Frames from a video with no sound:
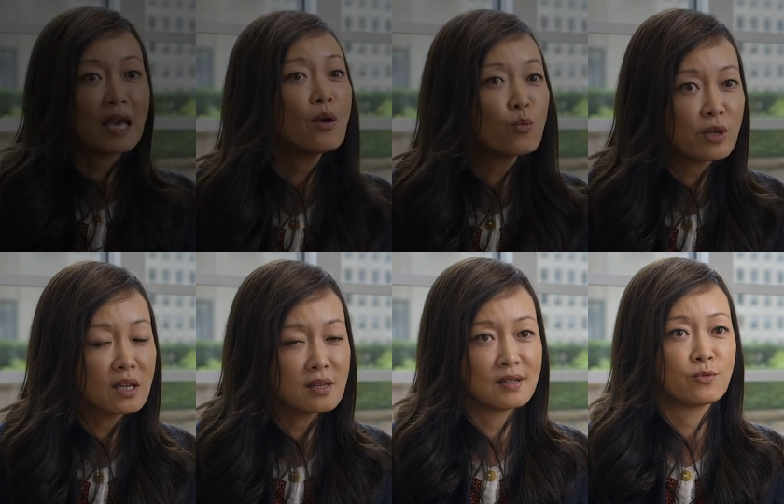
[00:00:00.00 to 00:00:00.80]
Can
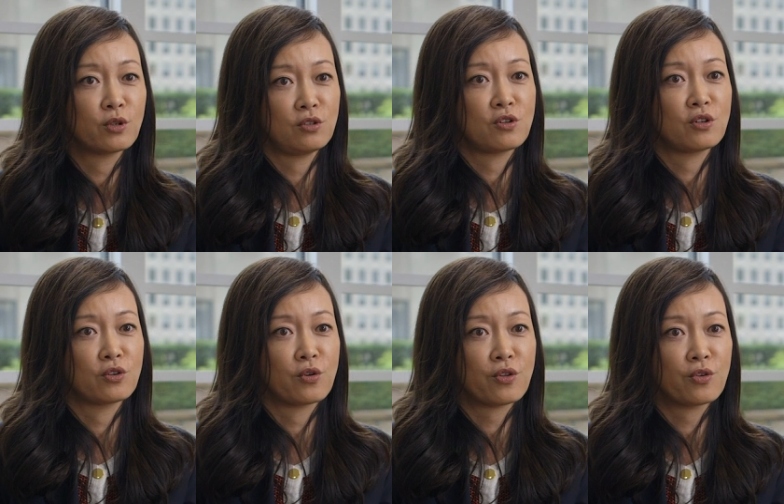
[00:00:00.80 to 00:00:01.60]
we live with nuclear
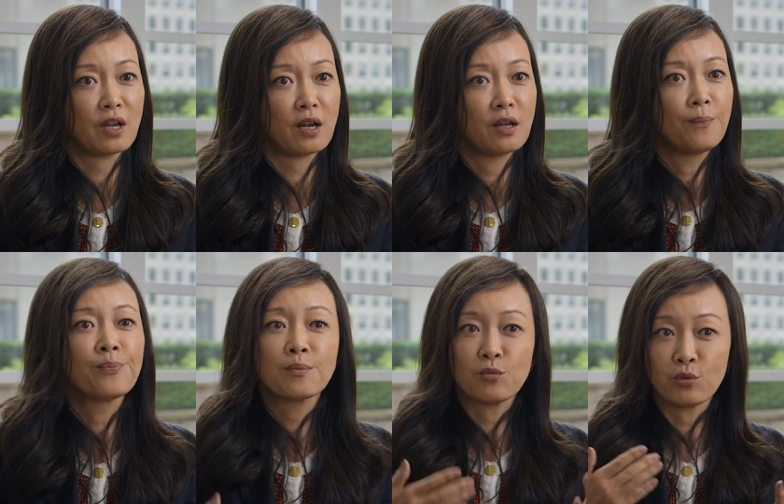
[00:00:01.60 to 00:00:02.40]
North Korea?
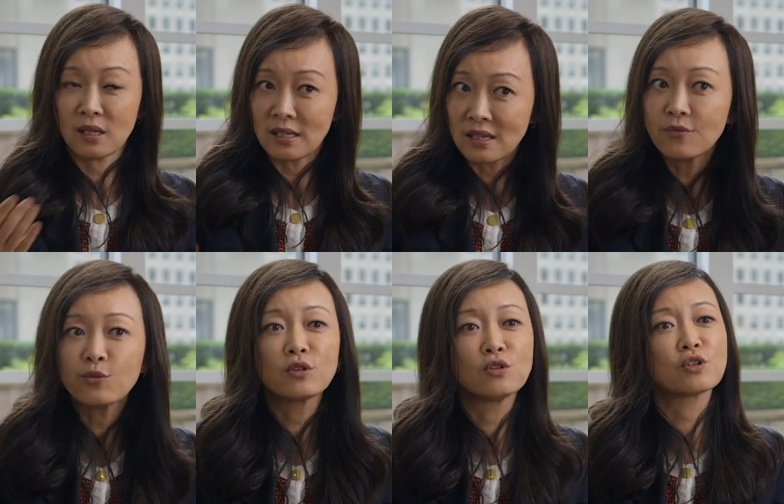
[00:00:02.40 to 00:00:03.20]
We live
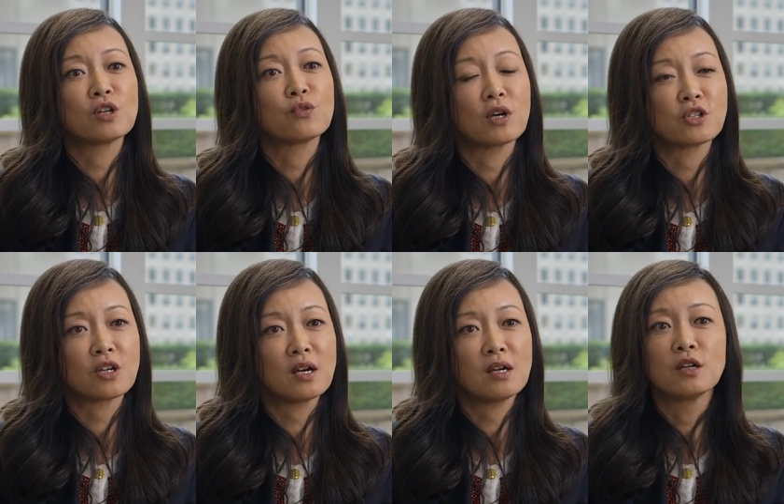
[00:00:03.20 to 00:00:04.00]
with nuclear
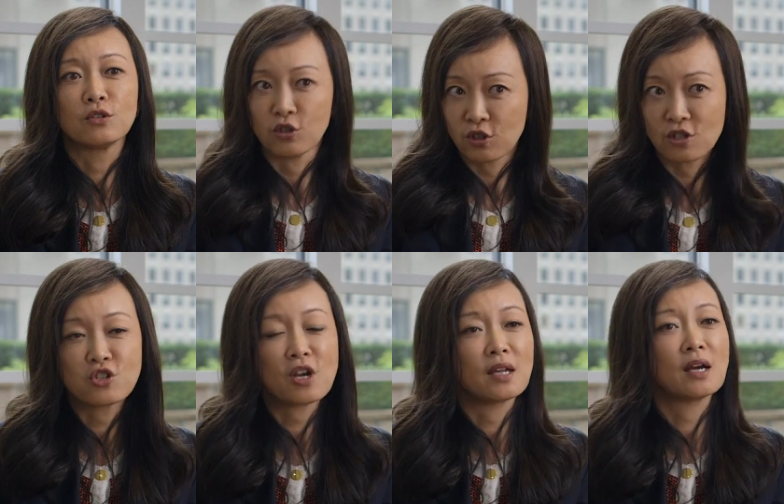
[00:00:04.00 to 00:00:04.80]
Russia, nuclear
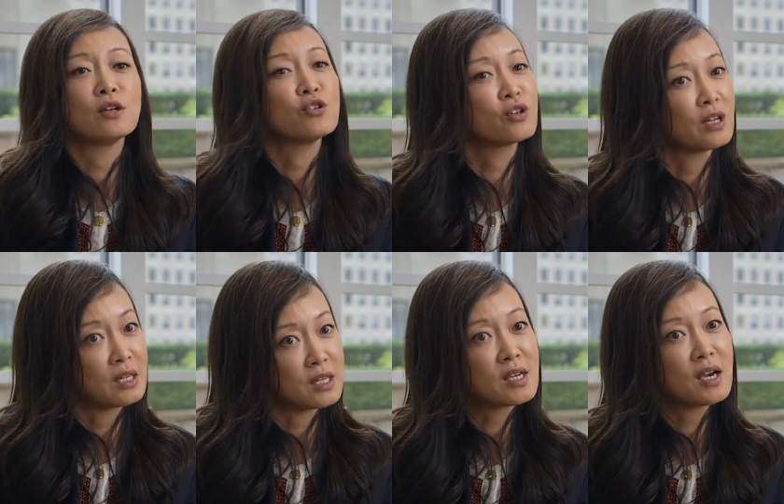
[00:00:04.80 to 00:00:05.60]
China, nuclear
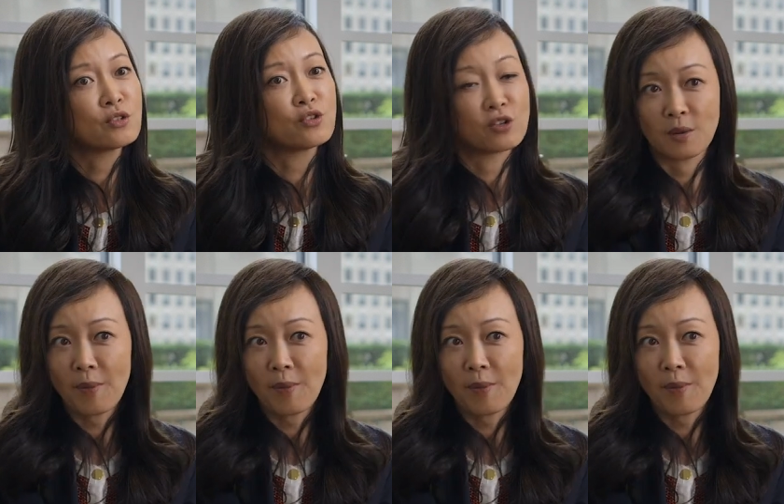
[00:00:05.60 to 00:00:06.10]
India, nuclear